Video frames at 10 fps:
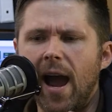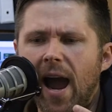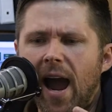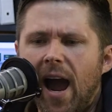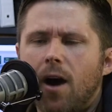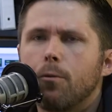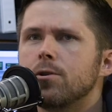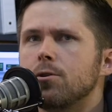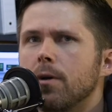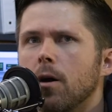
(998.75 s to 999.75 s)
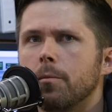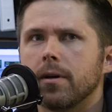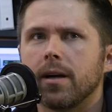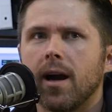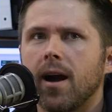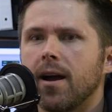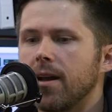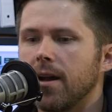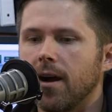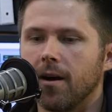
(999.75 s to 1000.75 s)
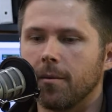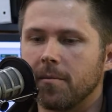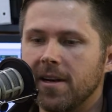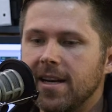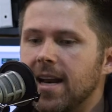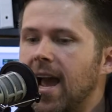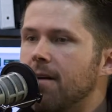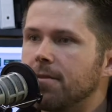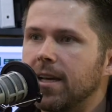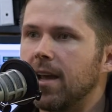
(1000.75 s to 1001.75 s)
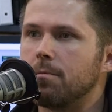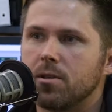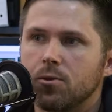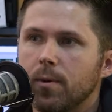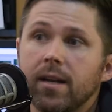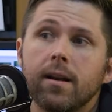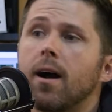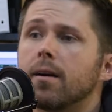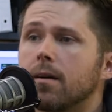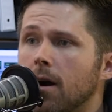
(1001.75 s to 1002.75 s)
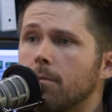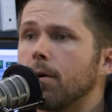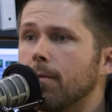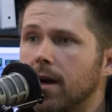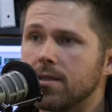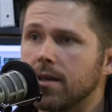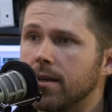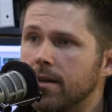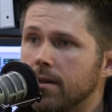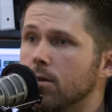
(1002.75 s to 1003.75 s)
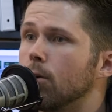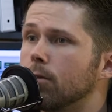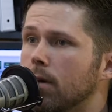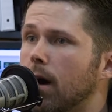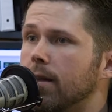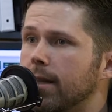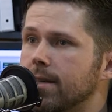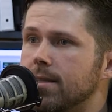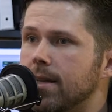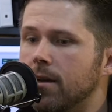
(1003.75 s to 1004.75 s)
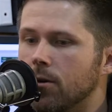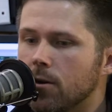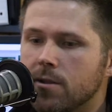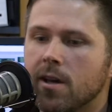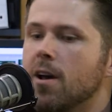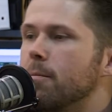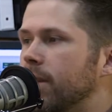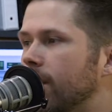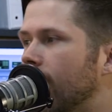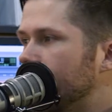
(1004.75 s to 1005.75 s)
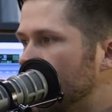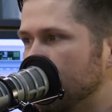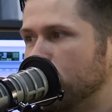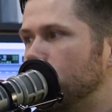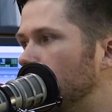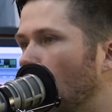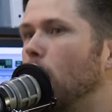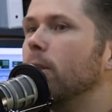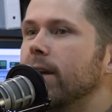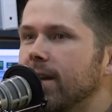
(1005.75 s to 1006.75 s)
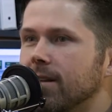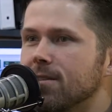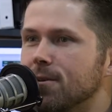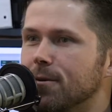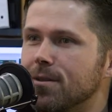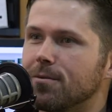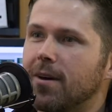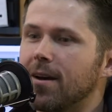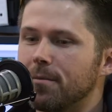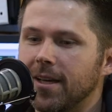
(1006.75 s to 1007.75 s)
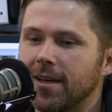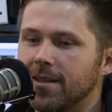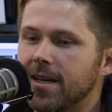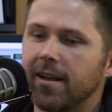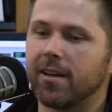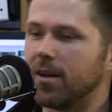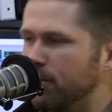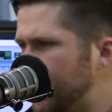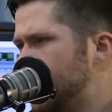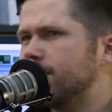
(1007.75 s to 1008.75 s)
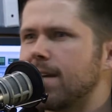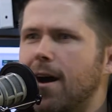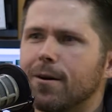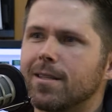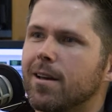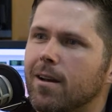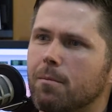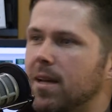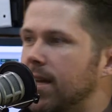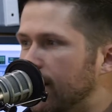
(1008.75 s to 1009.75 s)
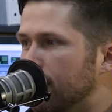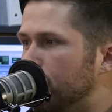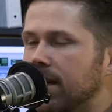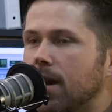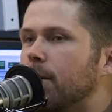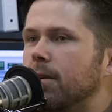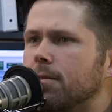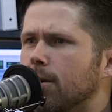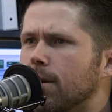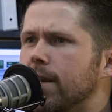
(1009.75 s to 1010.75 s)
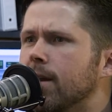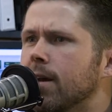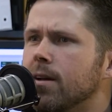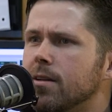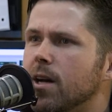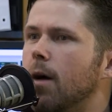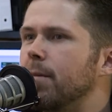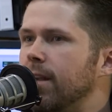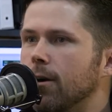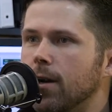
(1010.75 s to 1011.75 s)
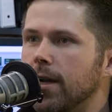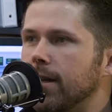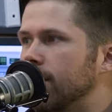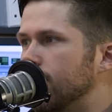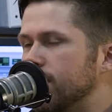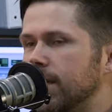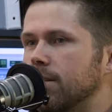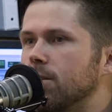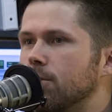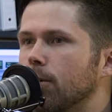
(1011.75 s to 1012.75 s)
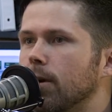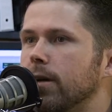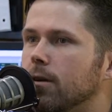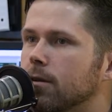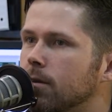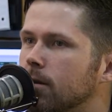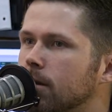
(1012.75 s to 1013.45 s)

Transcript: how would you help a guy um, navigate between not compromising his own godly standards, but not just bowling into his family and telling him this is how it's going to be and becoming very domineering and dictatorial.